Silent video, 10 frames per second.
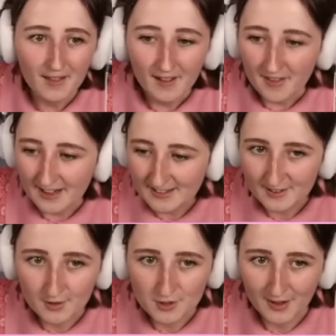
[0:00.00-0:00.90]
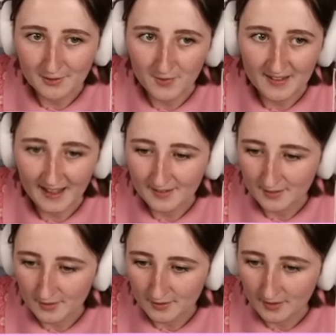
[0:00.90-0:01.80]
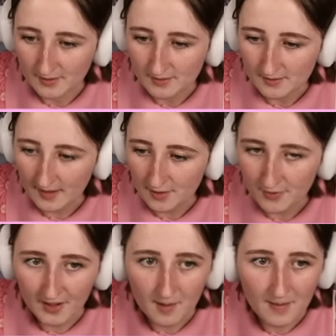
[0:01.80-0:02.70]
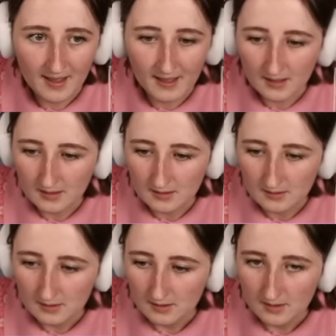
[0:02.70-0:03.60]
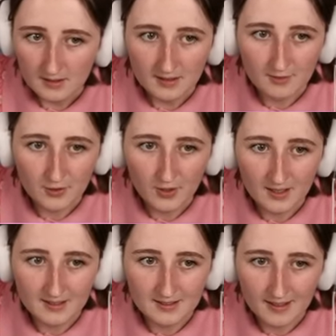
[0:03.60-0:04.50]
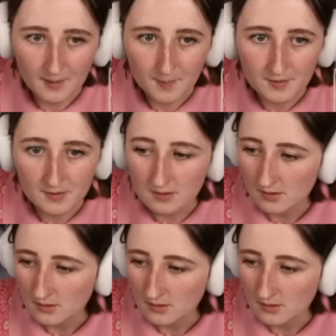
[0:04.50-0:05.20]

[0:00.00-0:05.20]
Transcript: And I need to socialize with the guests also. Thank for coming. Give cooking tips.